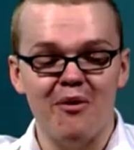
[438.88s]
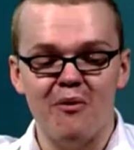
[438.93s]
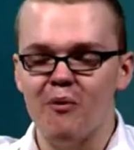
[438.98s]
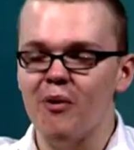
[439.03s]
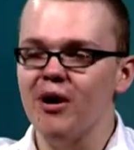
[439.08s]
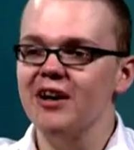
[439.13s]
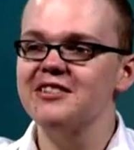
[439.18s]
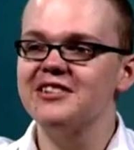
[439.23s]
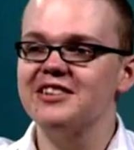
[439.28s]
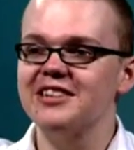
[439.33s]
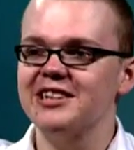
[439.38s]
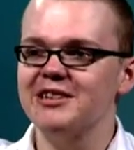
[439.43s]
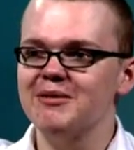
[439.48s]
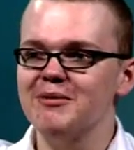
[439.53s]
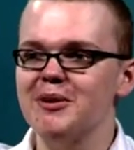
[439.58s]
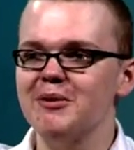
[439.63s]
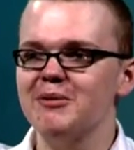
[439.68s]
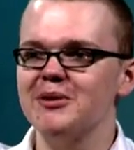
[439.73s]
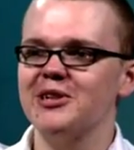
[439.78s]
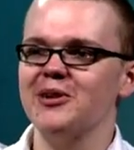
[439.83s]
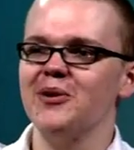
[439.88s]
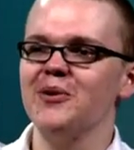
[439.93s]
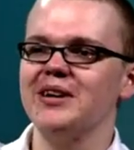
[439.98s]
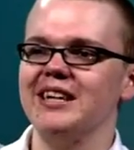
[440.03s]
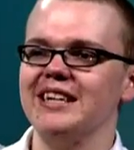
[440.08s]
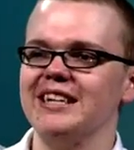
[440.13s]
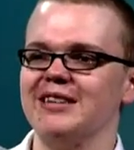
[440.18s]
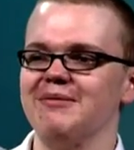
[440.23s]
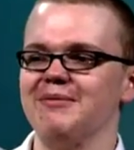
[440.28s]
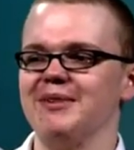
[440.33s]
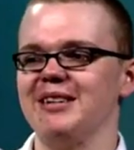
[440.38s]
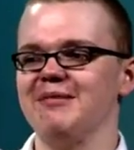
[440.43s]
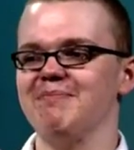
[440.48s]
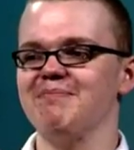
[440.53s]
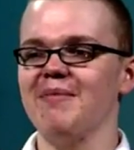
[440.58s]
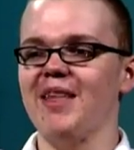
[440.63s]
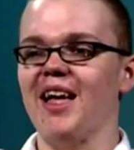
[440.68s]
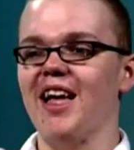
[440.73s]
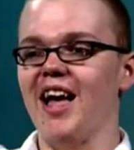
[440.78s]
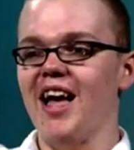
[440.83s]
whilst someone was talking to me.
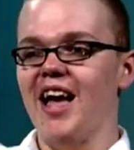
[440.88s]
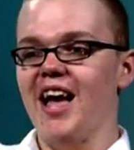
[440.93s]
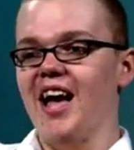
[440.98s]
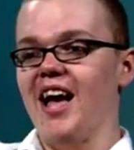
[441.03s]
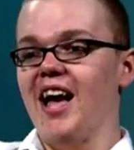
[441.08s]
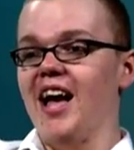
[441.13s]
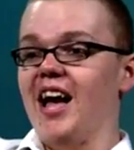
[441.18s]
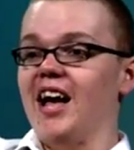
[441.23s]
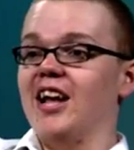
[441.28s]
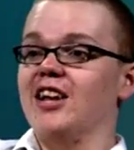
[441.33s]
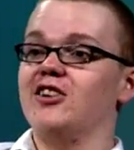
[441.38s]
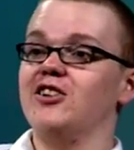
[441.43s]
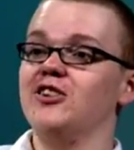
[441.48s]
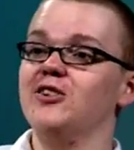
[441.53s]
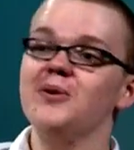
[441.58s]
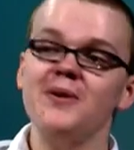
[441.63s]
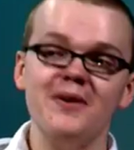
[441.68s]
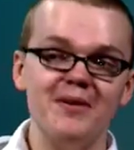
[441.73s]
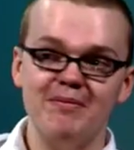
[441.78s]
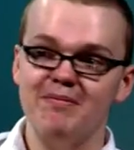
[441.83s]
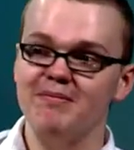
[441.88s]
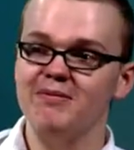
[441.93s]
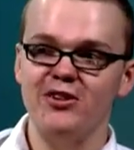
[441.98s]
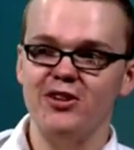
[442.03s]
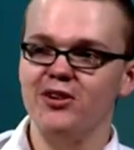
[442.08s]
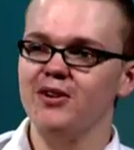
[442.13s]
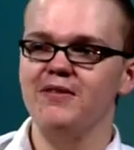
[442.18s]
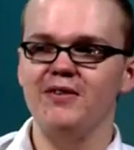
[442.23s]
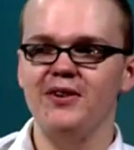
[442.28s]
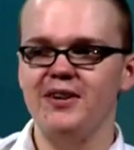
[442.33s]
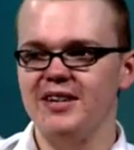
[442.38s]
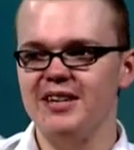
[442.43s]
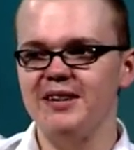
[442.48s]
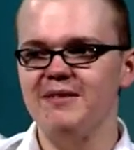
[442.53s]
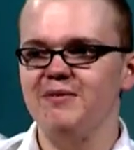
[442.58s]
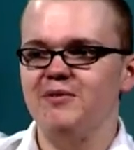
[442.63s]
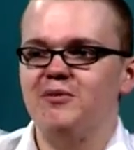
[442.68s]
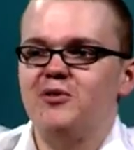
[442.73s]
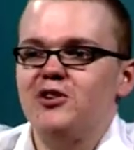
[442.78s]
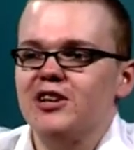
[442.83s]
Do you have an idea?
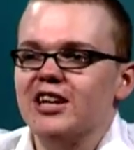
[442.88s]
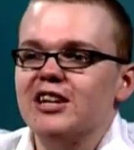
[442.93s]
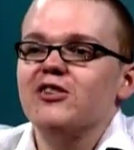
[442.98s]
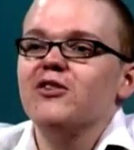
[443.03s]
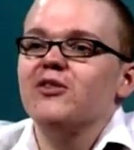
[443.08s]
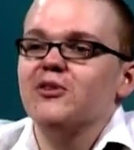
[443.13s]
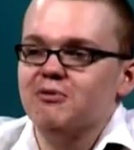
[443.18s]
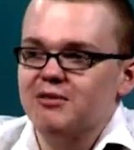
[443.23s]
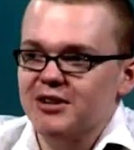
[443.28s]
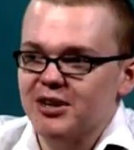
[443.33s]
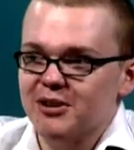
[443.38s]
Would you like to know the real